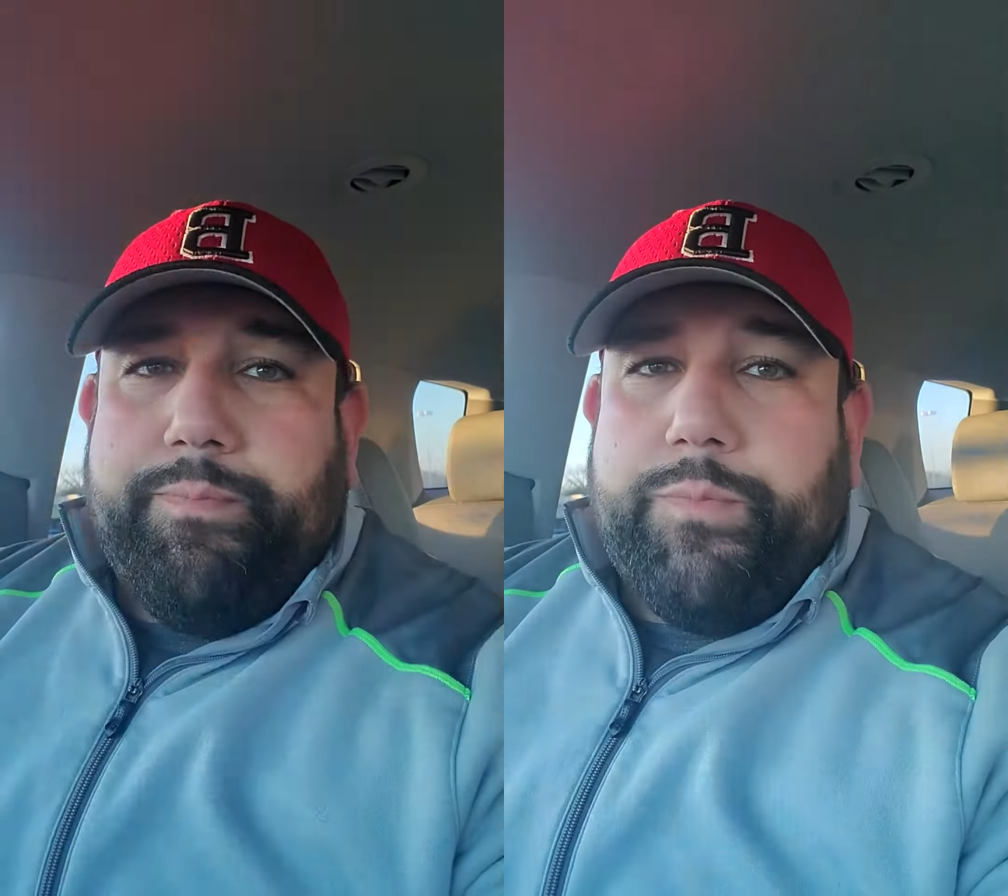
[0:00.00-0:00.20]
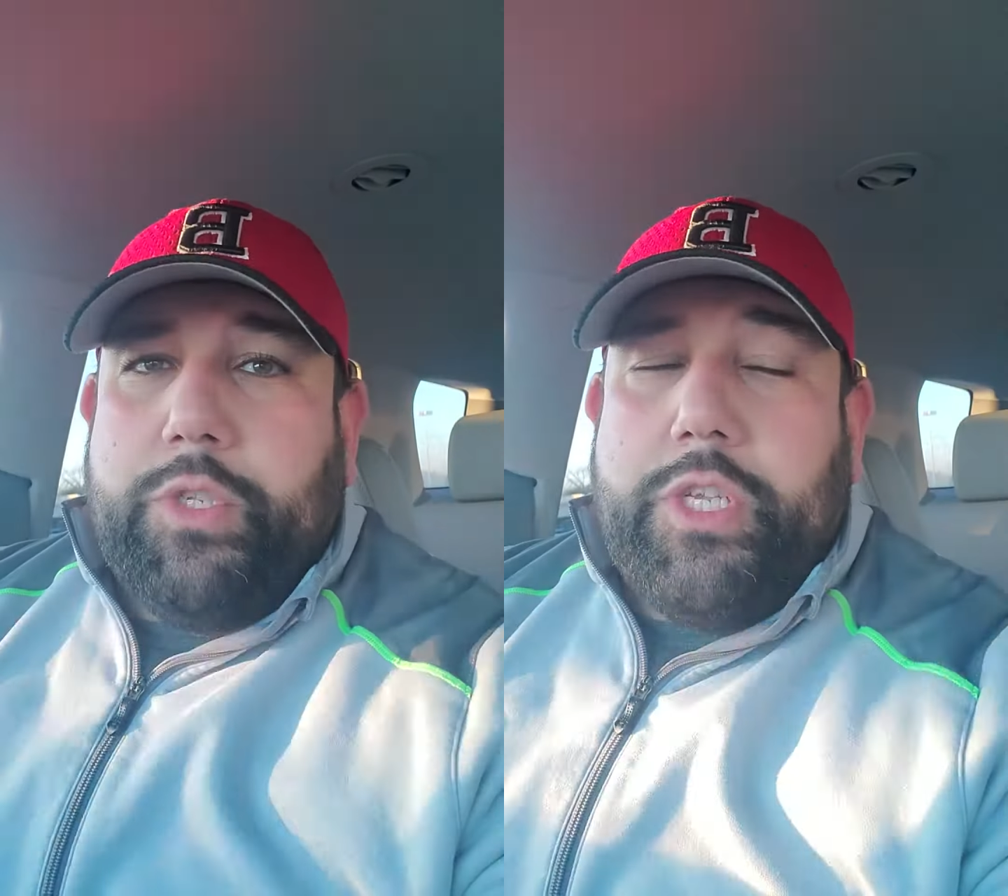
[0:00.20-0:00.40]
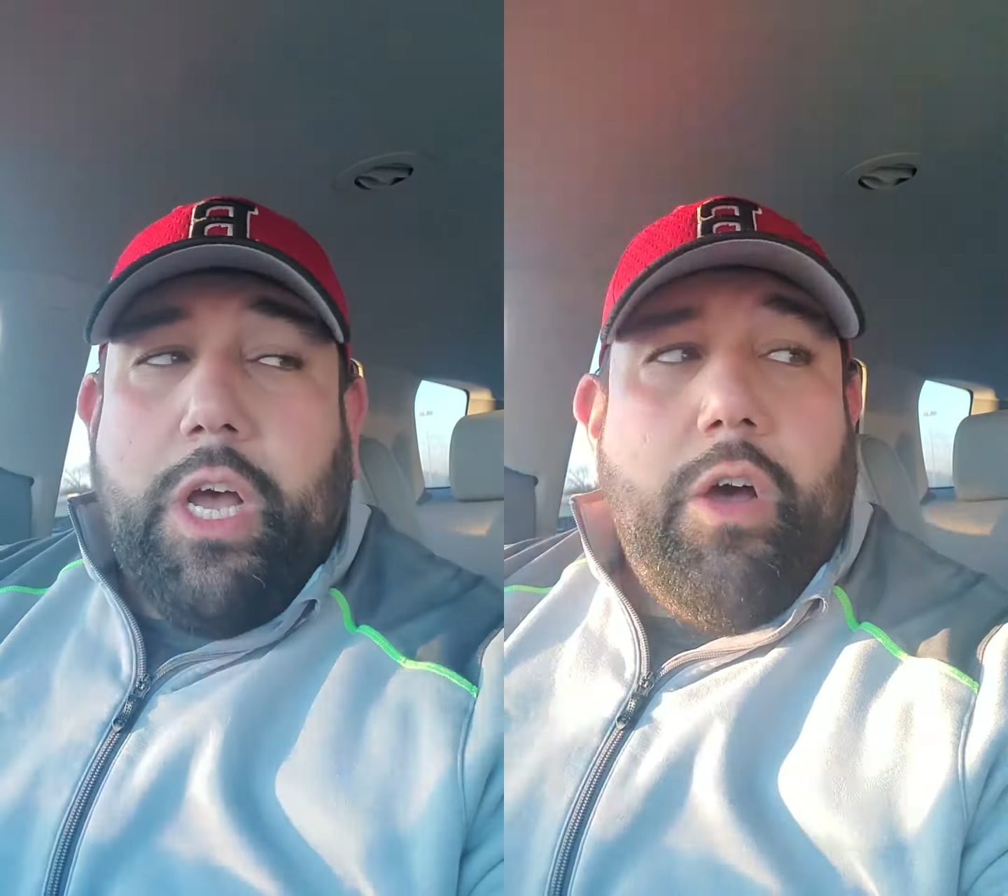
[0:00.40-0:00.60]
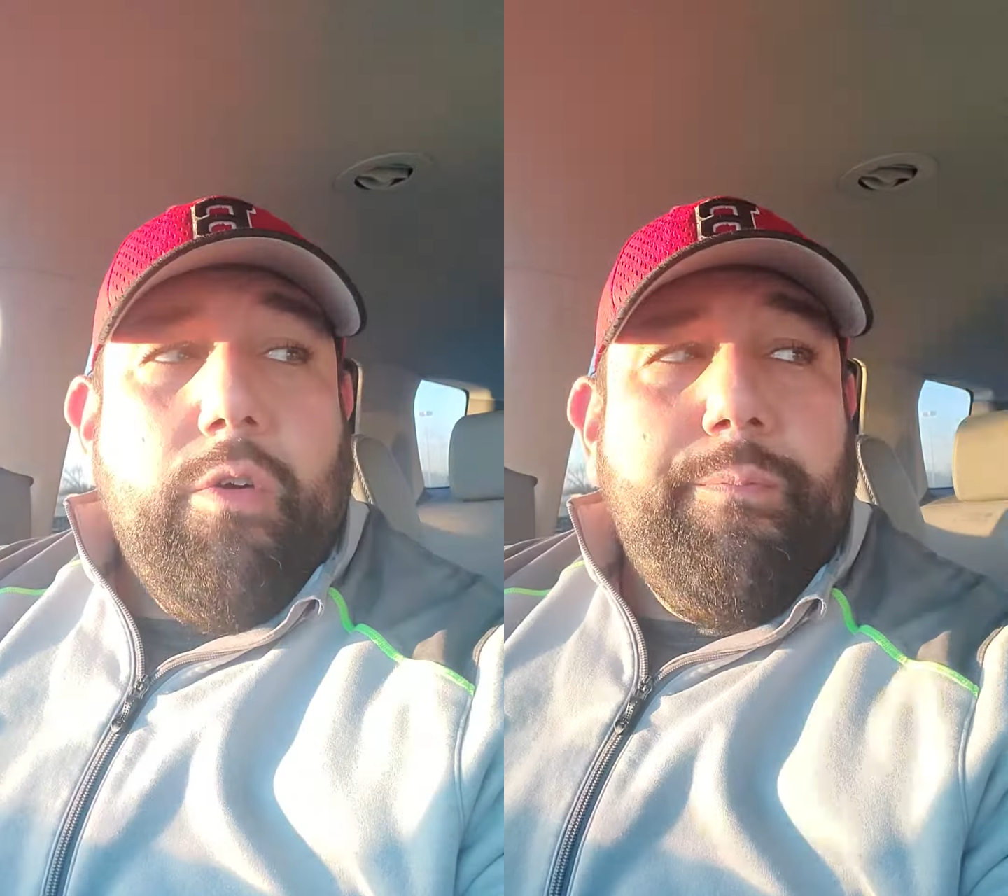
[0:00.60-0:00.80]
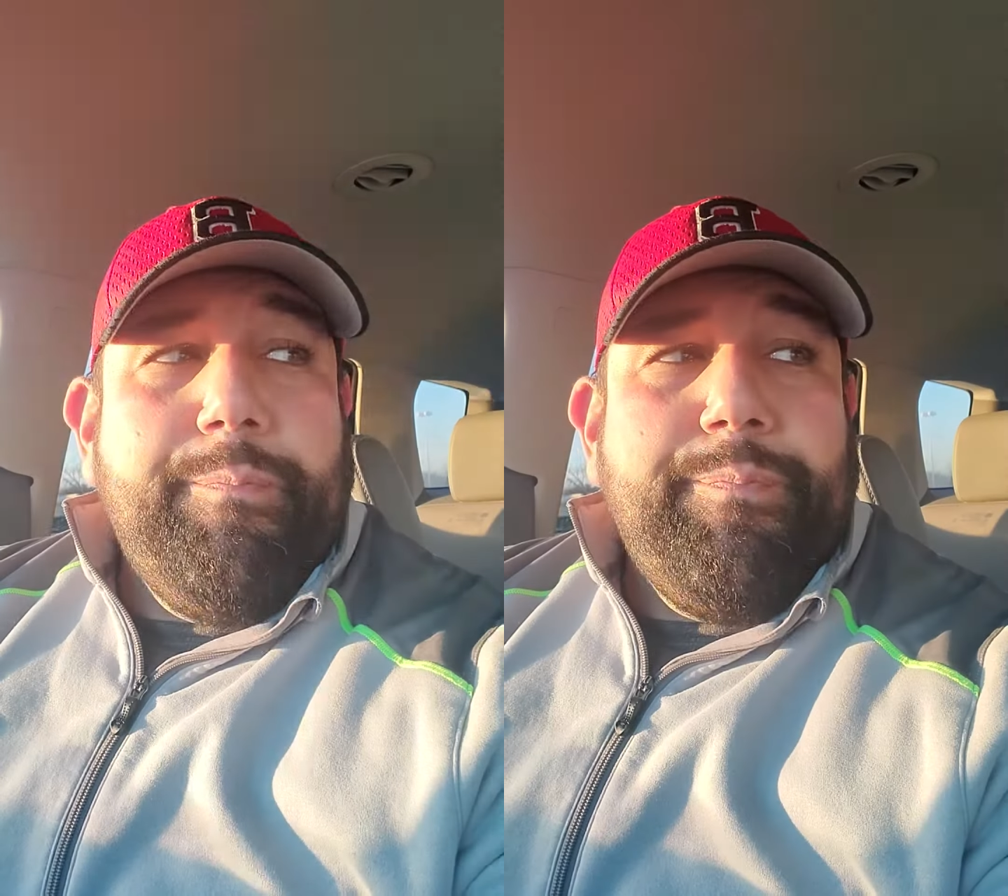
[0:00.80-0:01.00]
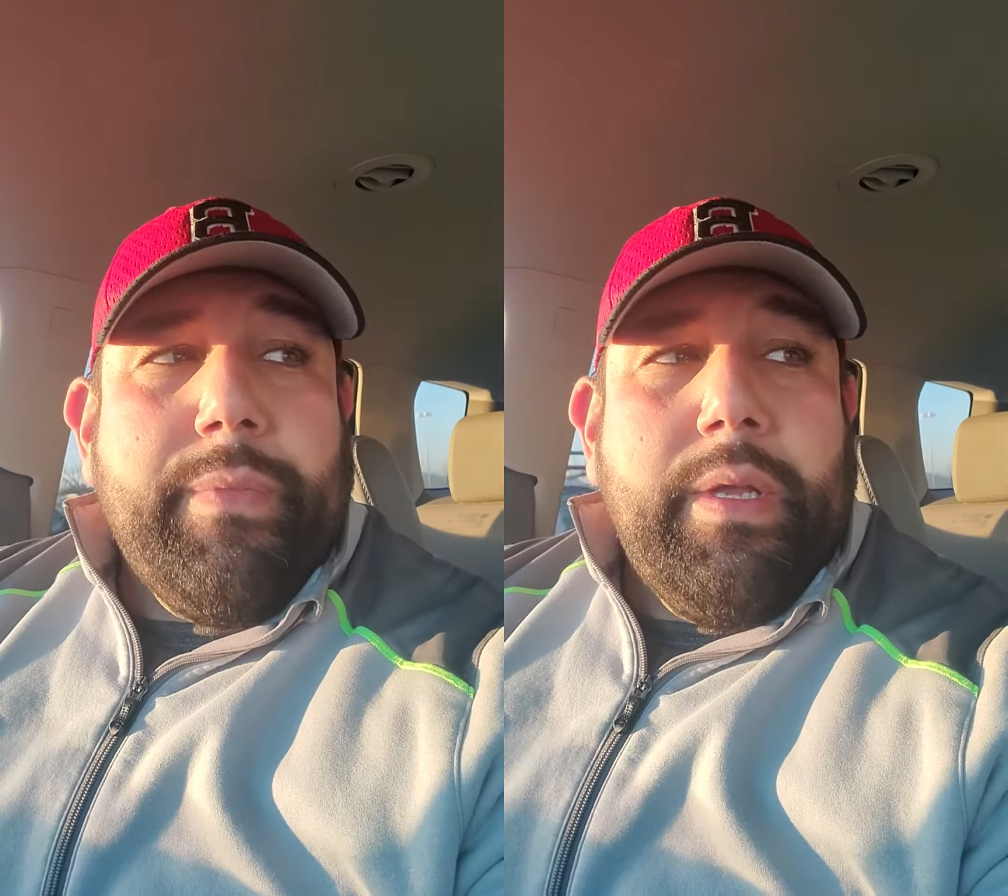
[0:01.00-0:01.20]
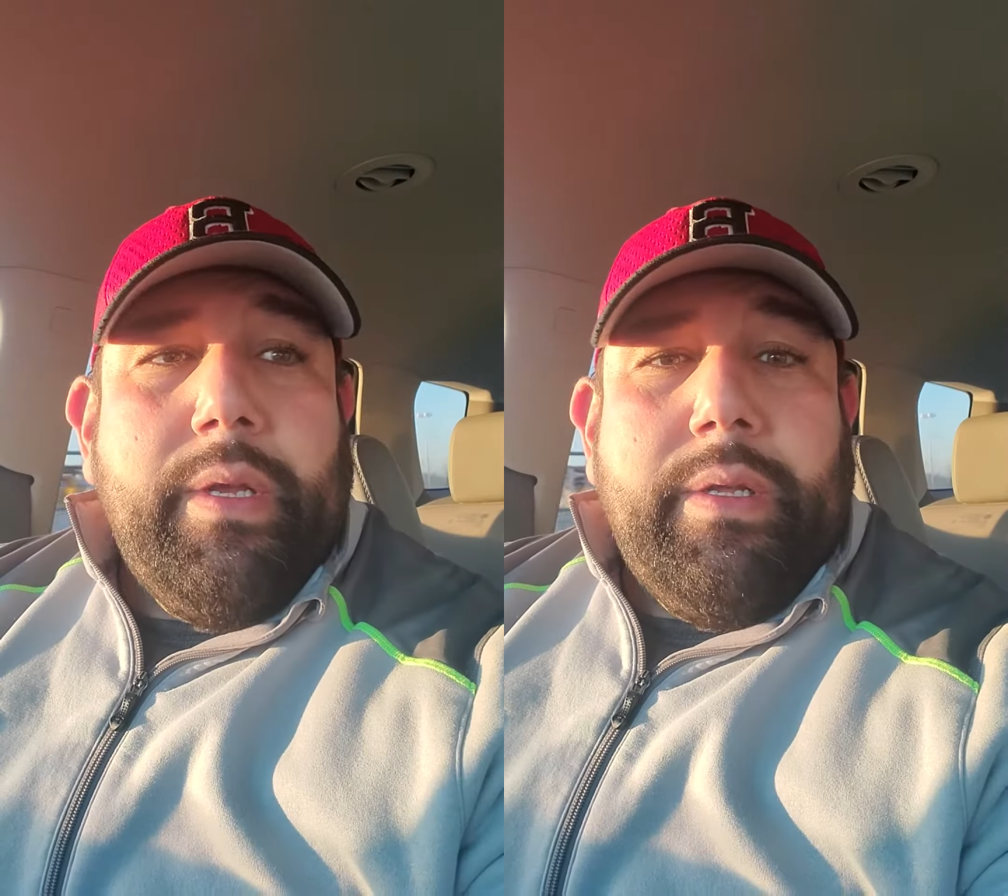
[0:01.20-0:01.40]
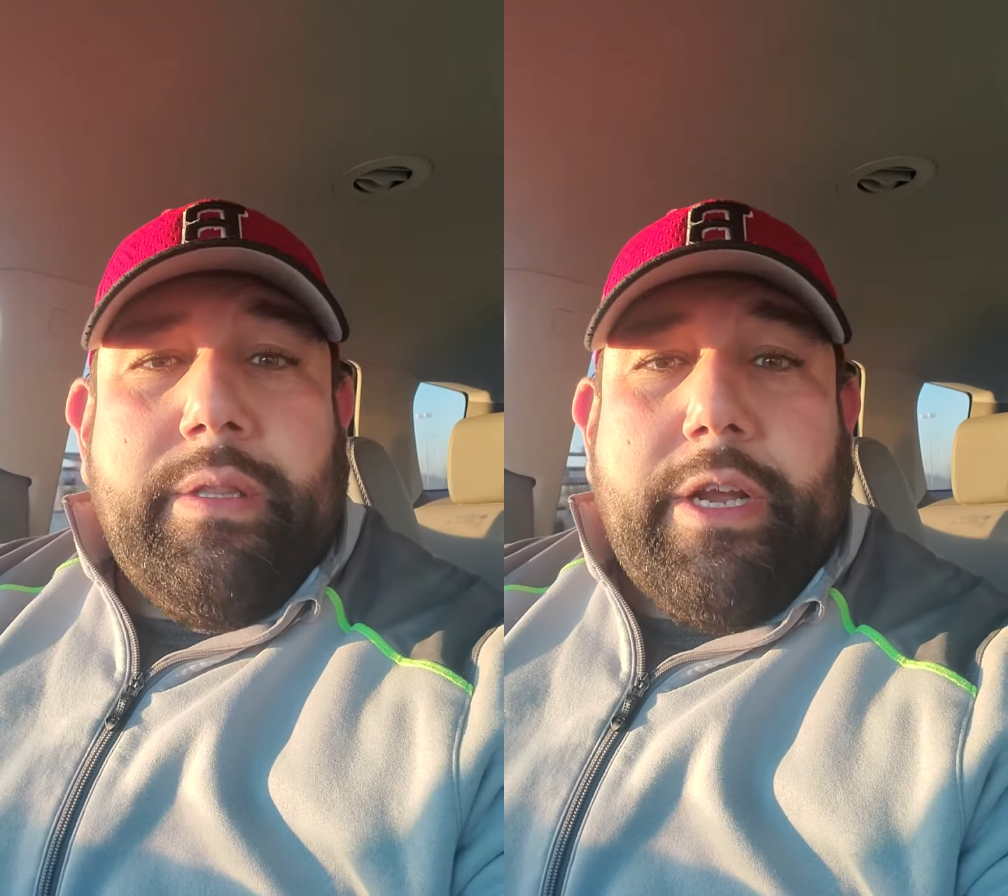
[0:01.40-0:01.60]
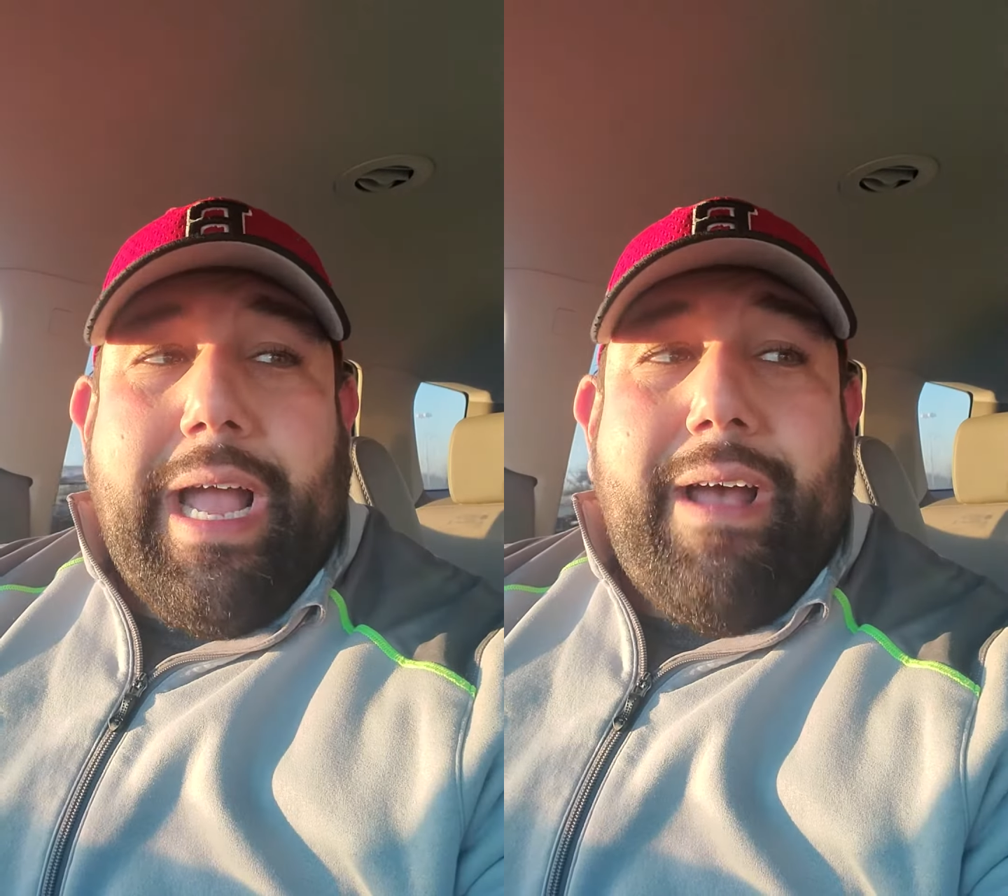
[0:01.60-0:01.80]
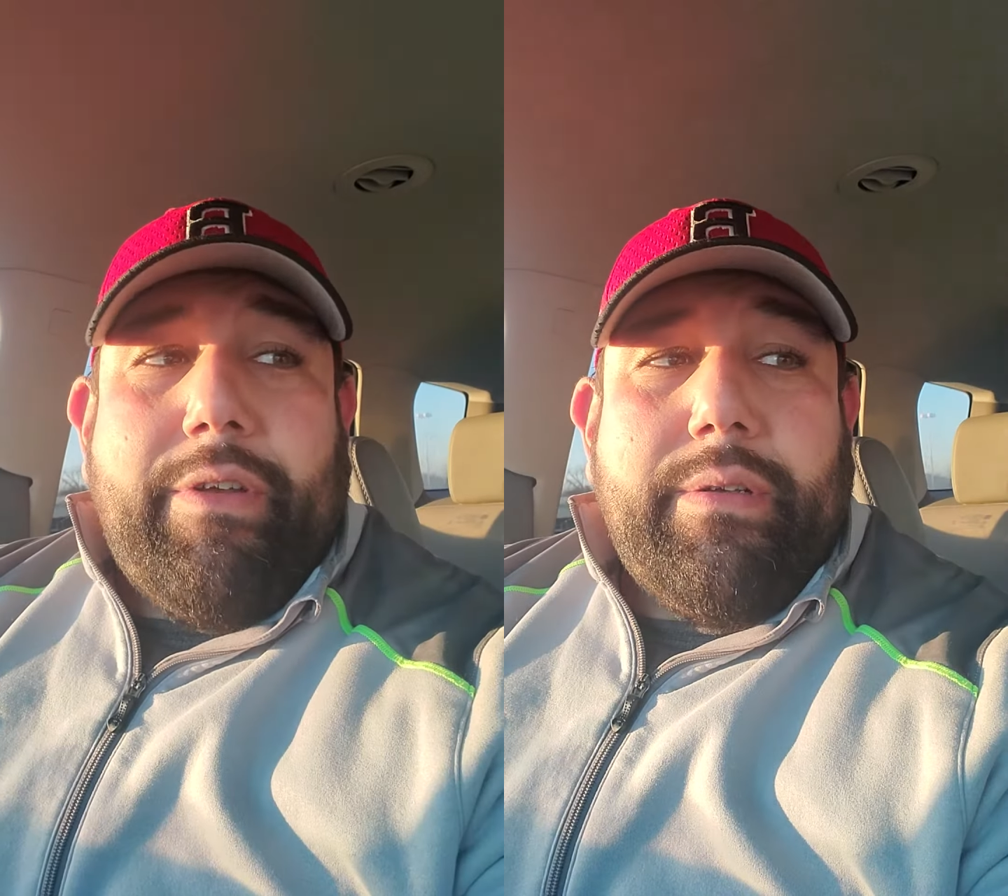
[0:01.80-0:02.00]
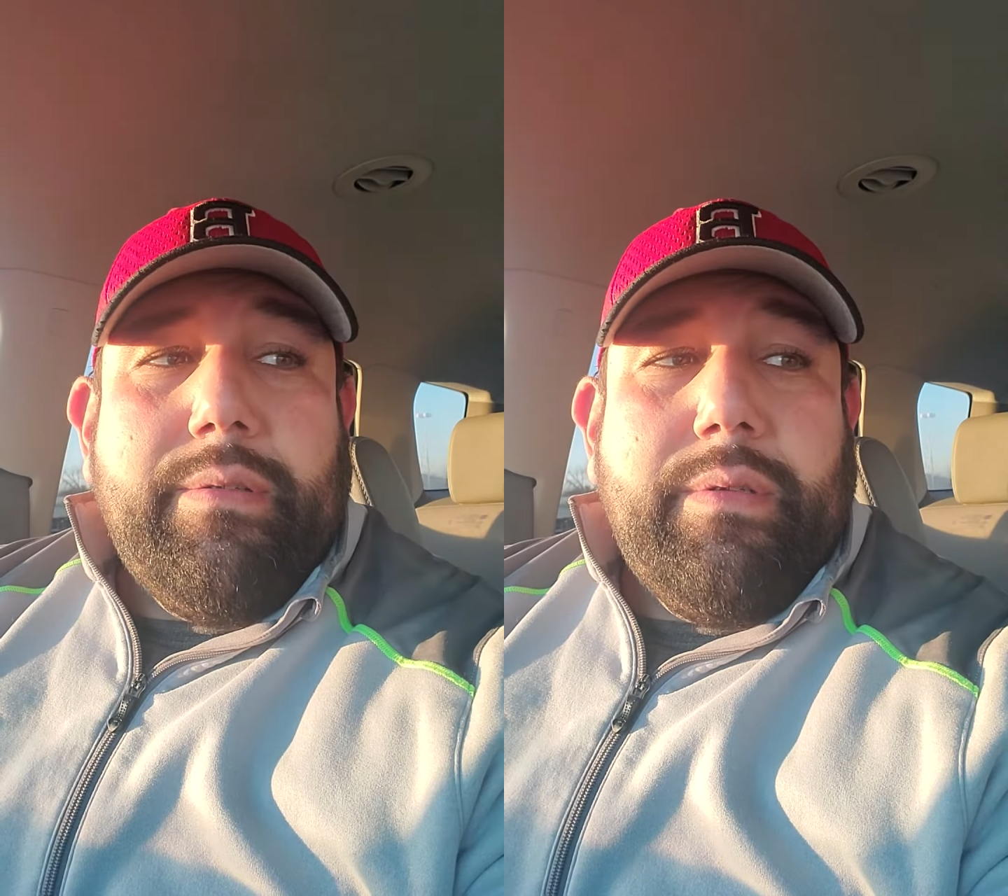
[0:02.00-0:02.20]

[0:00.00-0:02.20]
So, there you have it.